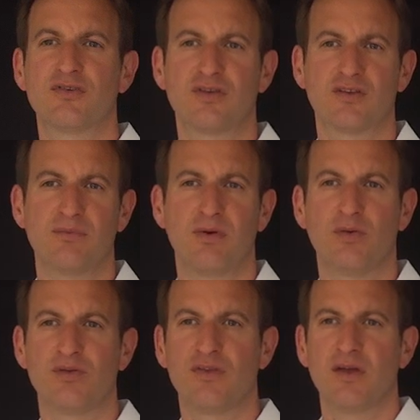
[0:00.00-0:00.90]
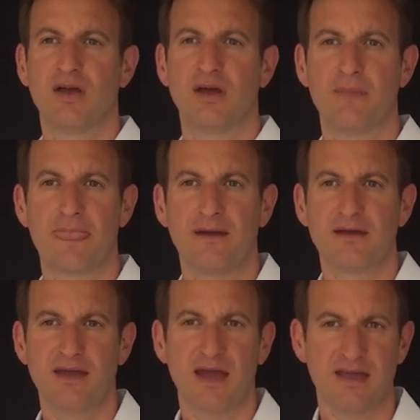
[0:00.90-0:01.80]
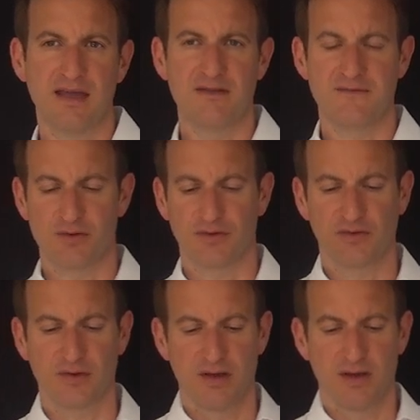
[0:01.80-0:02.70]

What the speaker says: transposed K inverse.